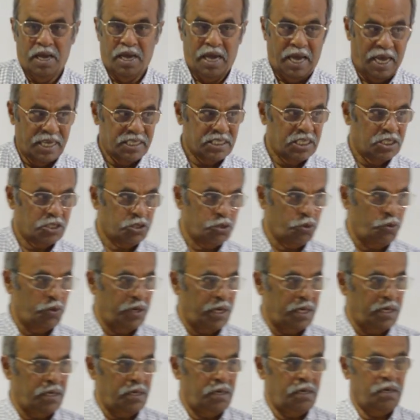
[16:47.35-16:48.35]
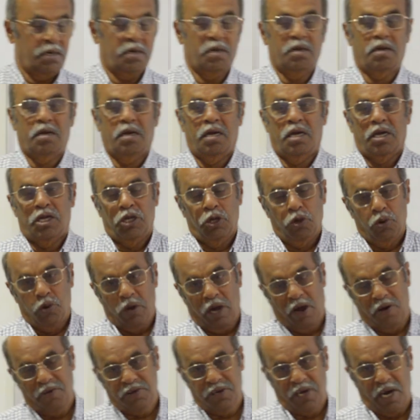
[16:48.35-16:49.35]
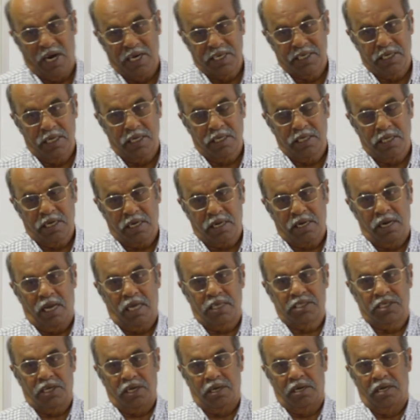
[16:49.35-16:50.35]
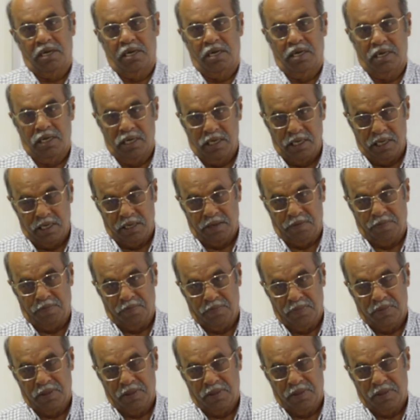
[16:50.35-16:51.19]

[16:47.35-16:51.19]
As a student, you have to attend the class regularly.